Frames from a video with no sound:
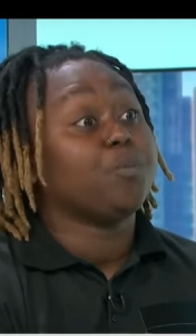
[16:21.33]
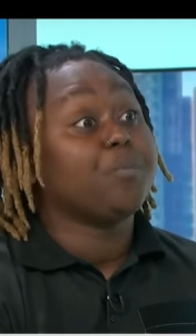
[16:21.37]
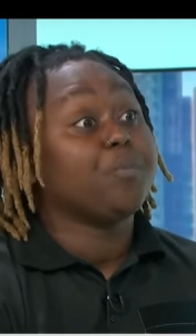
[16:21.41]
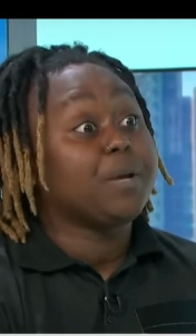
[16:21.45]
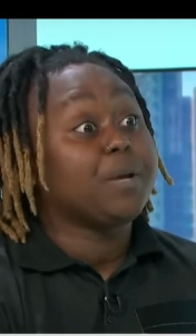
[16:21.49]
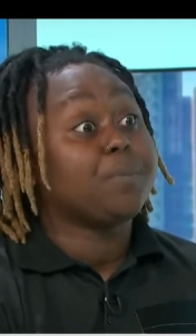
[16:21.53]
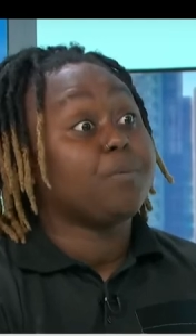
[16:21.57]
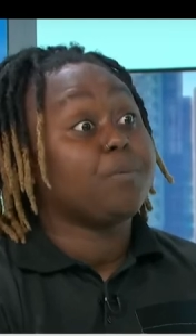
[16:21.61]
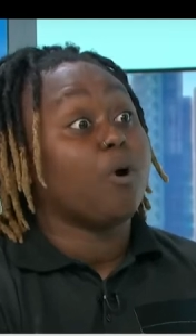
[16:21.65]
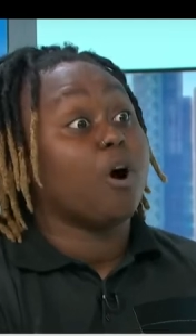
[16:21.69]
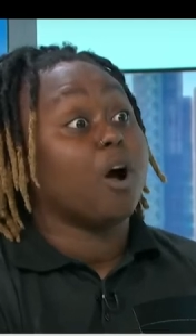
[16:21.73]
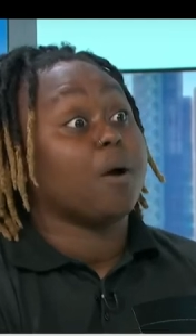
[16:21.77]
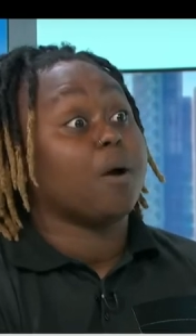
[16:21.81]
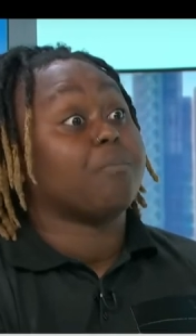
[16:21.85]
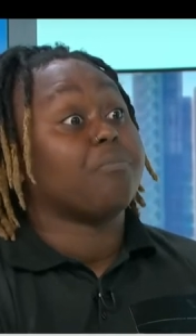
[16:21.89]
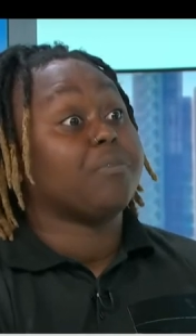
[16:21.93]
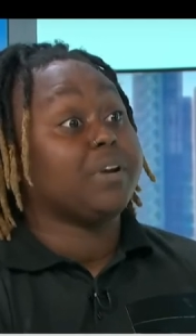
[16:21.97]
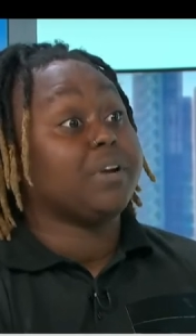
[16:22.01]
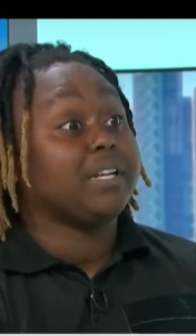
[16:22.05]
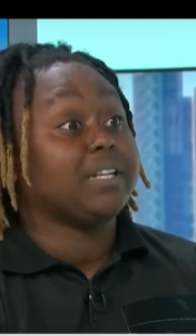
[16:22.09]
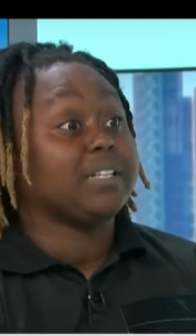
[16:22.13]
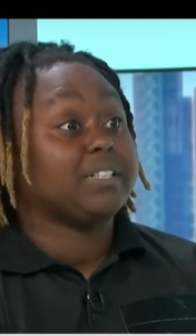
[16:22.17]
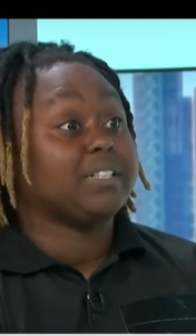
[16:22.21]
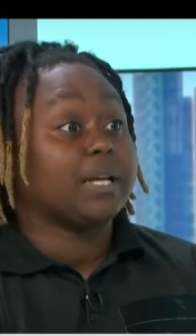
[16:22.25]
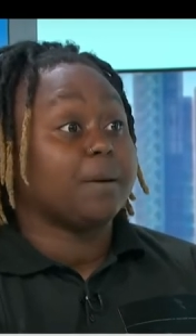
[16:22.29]
people are
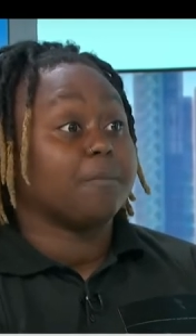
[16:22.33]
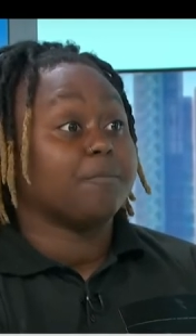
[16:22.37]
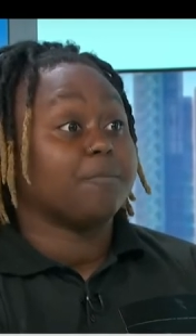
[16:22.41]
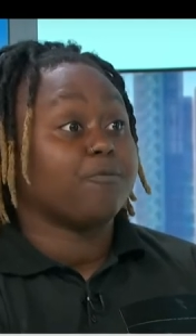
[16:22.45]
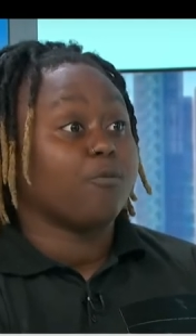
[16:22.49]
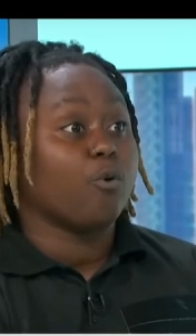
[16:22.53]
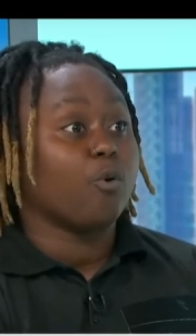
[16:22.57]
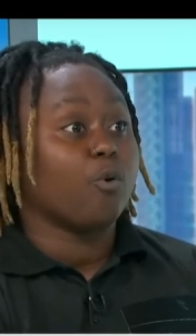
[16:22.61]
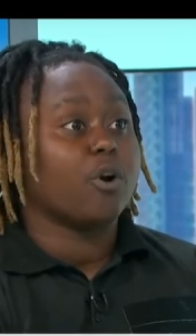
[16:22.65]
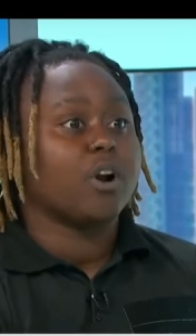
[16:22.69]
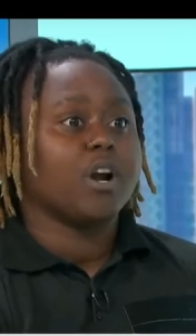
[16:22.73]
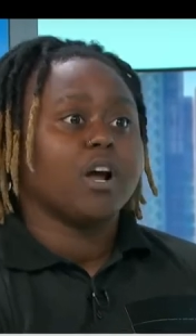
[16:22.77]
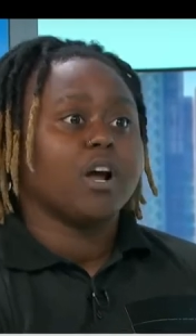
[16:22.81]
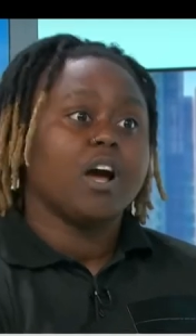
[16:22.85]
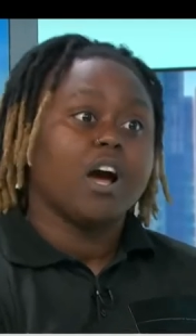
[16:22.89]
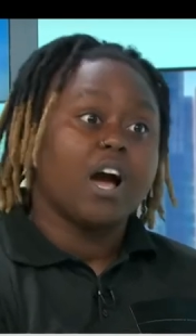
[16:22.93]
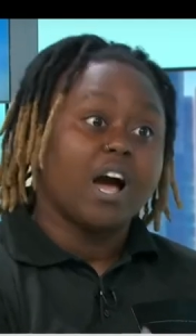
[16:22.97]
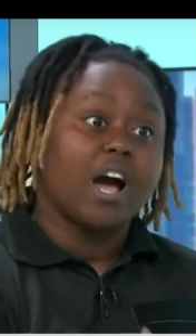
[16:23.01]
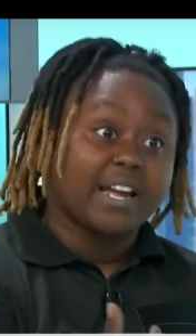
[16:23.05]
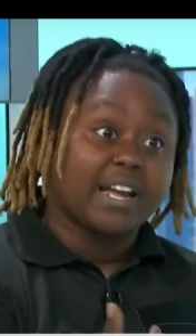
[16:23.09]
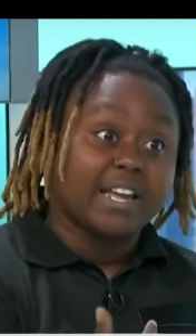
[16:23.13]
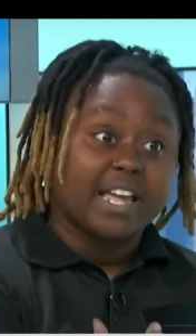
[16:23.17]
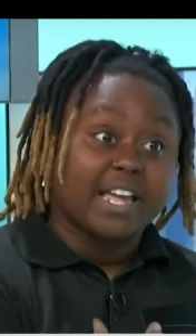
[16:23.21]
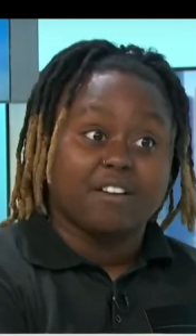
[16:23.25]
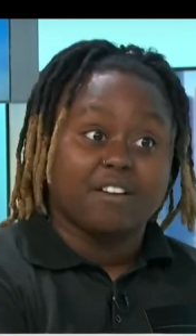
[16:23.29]
breeding them for
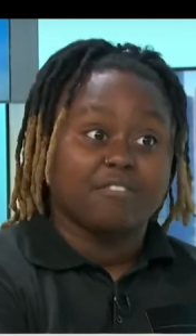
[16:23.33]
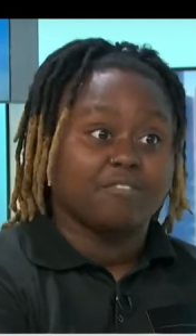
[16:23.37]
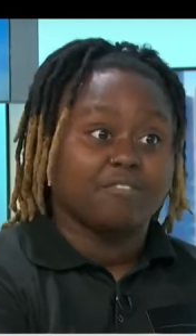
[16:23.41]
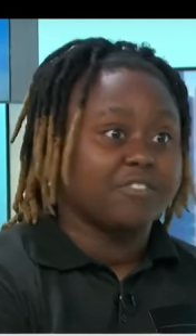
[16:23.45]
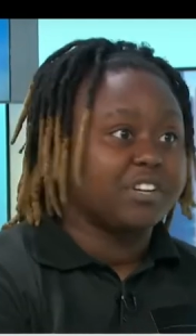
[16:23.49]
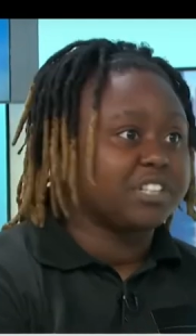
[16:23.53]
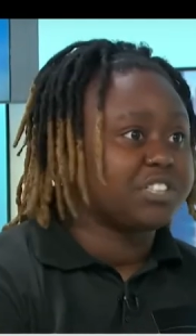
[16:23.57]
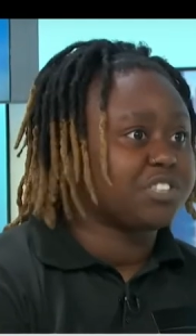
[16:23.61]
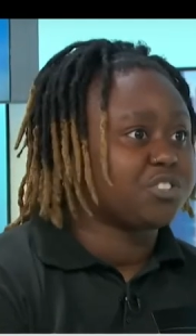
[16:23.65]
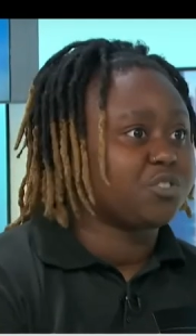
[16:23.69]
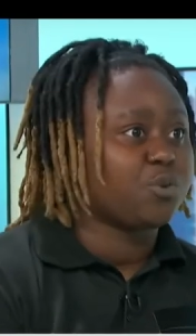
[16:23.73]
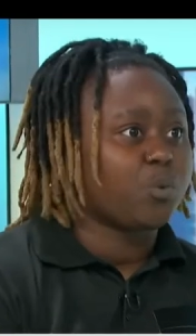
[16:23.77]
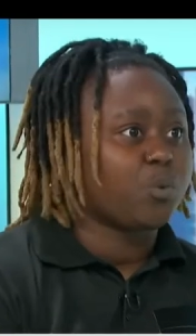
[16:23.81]
a get rich quick.